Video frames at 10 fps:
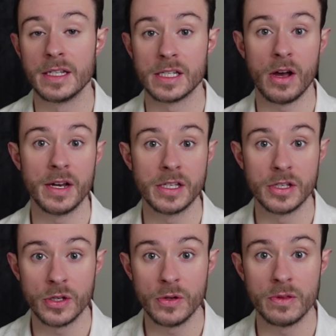decided to
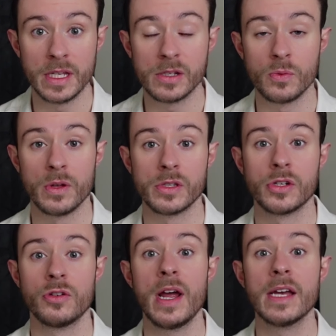do this was to
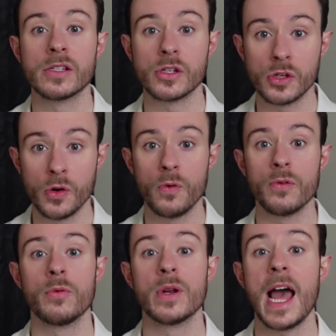create a tool
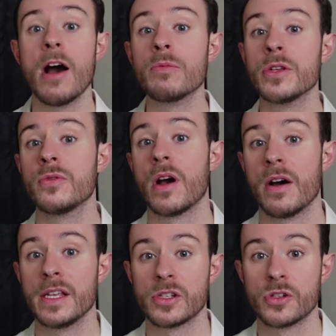that would help you guys